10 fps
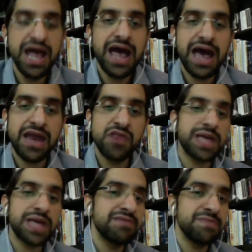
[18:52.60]
and it was
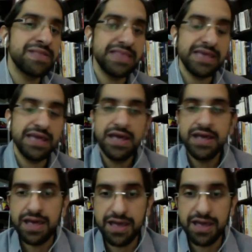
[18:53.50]
ultimately
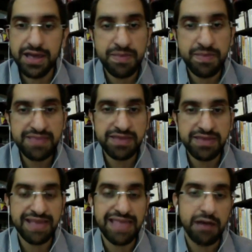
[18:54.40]
the
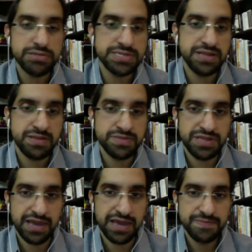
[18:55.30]
military that ousted him today.